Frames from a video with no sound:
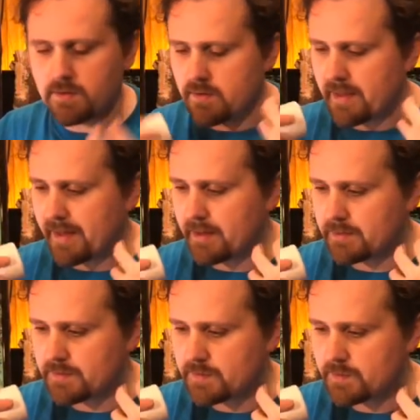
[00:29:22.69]

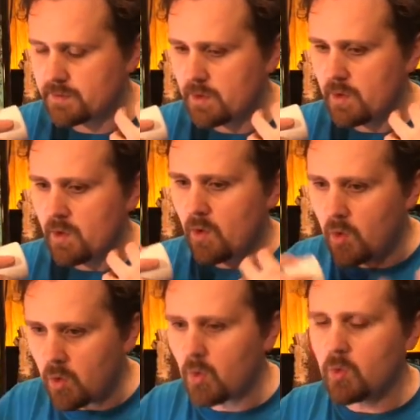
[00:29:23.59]
that
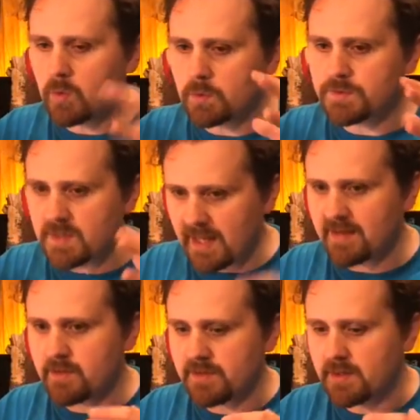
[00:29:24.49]
holds
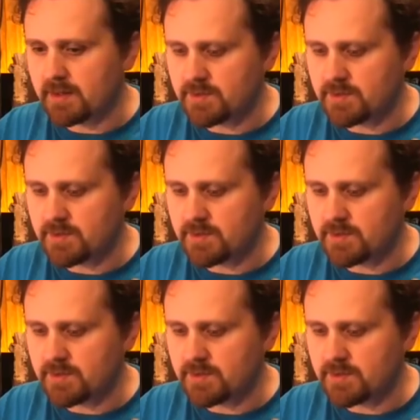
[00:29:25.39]
everything.